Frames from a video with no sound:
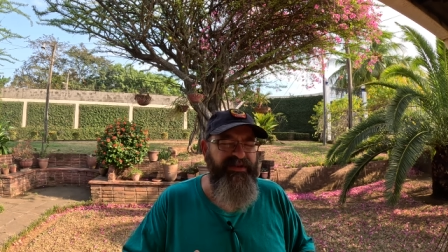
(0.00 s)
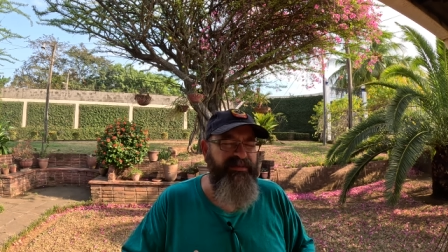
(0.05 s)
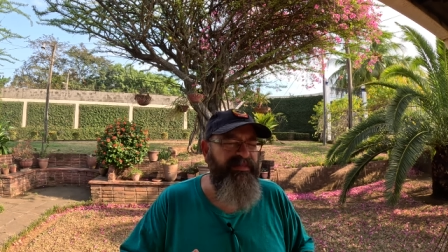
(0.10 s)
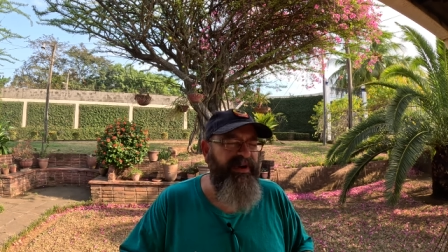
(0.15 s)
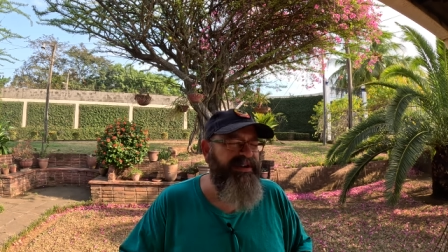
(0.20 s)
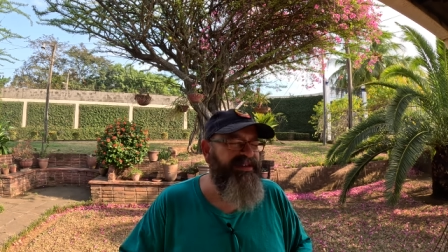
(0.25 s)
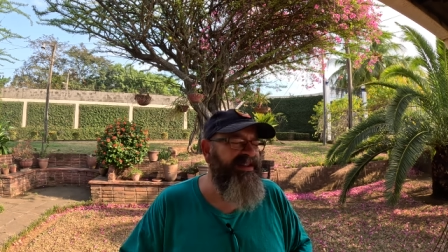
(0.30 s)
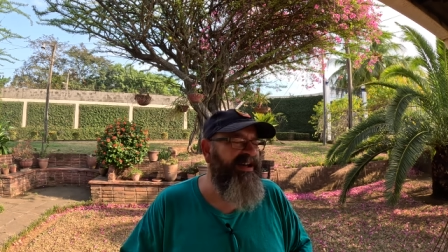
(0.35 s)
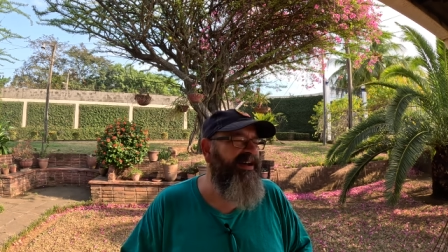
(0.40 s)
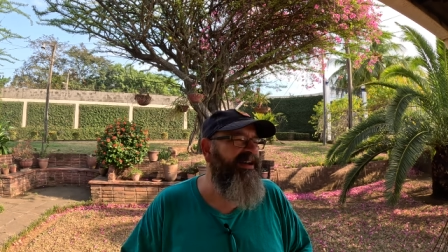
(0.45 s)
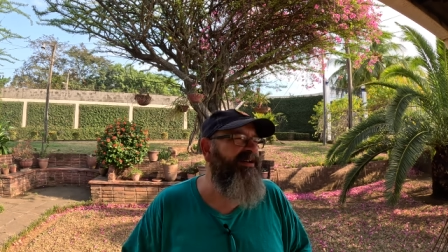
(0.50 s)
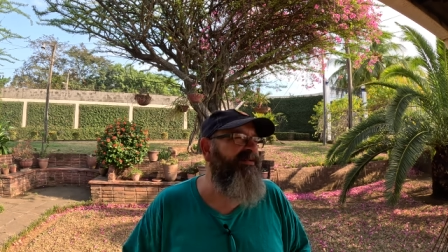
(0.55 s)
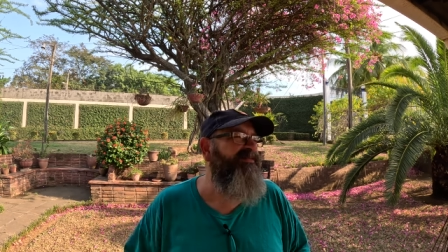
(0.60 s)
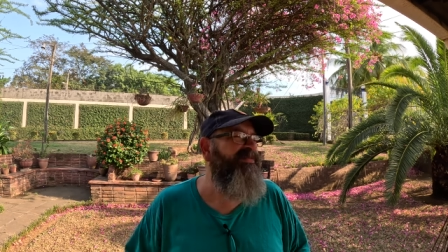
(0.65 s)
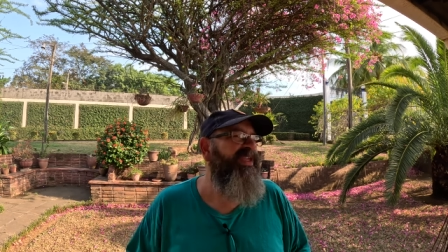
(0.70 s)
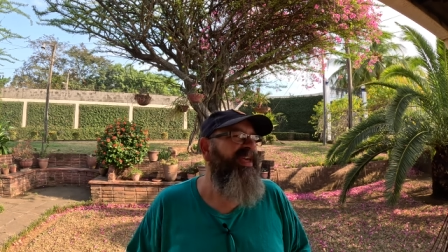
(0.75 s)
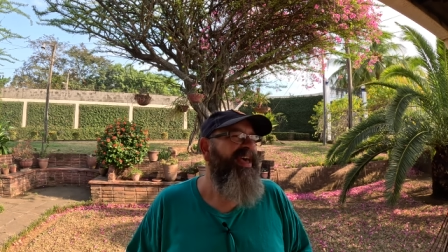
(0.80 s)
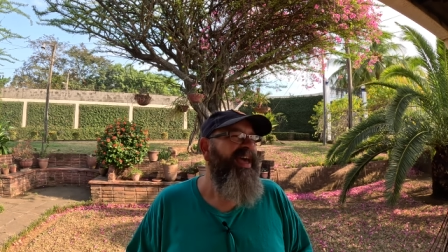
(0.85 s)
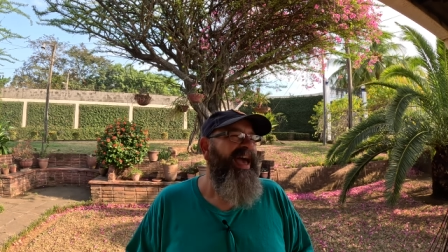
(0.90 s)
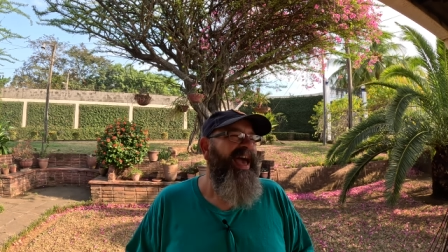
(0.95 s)
a butt dial.
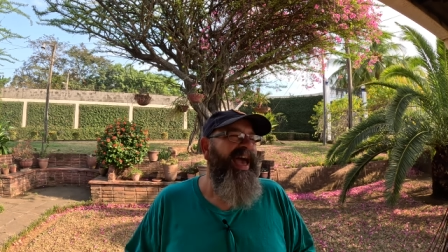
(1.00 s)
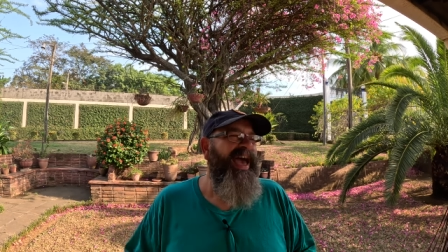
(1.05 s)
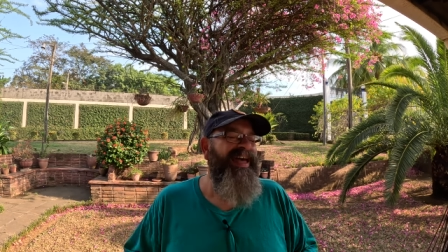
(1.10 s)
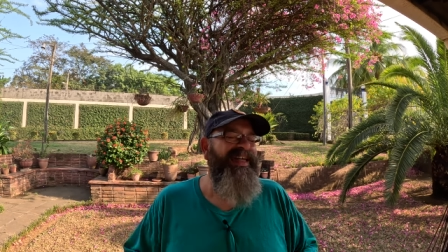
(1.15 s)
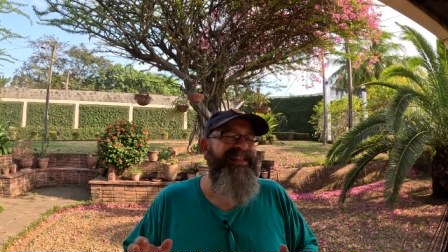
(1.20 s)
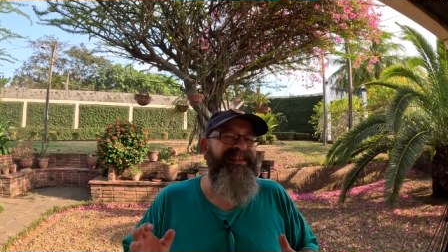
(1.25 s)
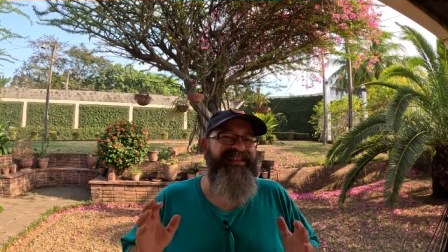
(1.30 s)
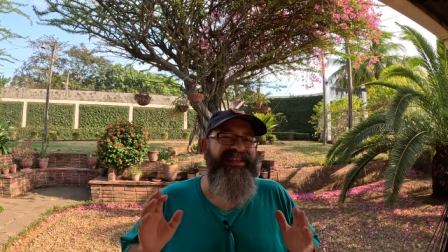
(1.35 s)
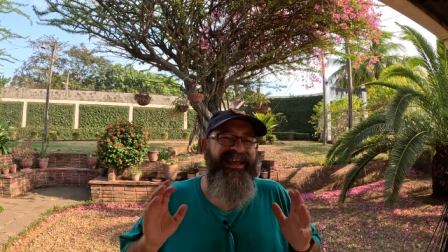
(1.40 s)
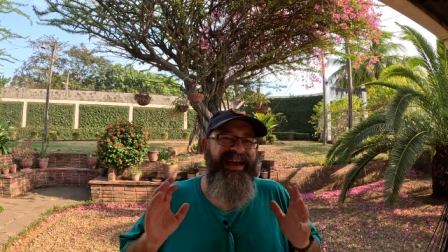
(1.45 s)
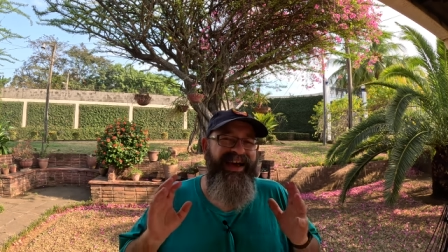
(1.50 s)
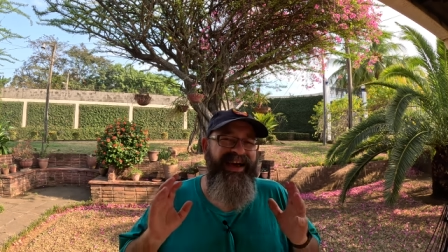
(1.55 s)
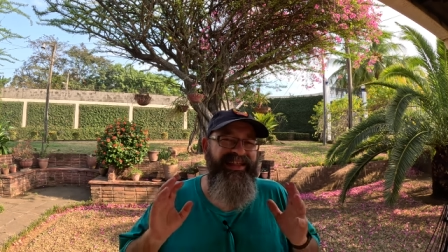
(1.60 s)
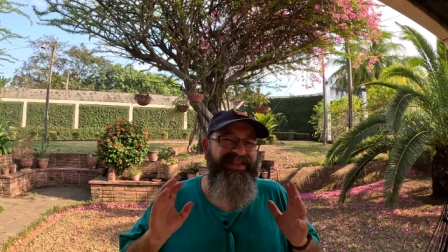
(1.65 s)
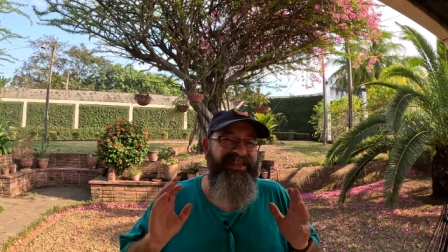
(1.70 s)
And uh,